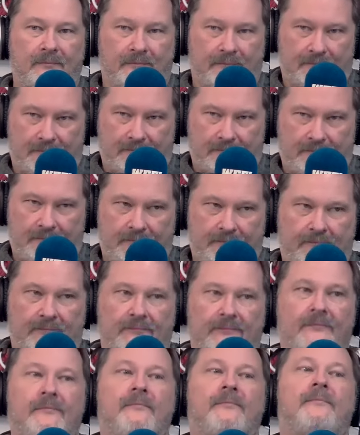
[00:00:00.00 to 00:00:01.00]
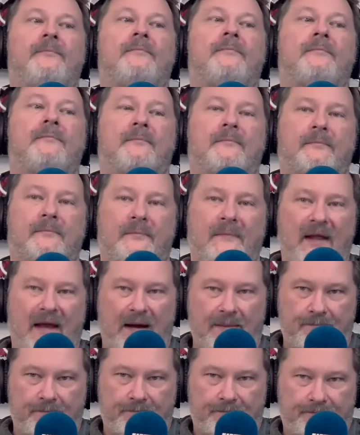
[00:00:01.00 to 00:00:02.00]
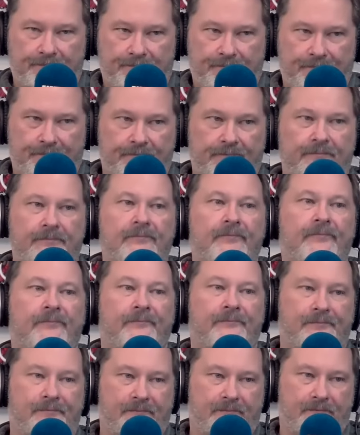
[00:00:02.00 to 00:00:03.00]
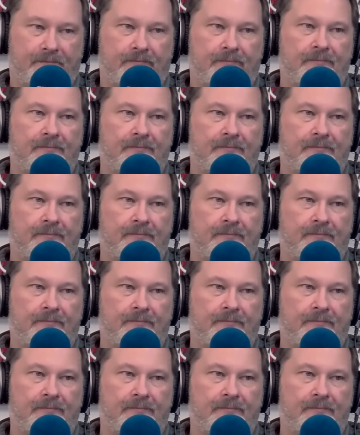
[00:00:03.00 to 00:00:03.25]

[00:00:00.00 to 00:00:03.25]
This person isn't speaking.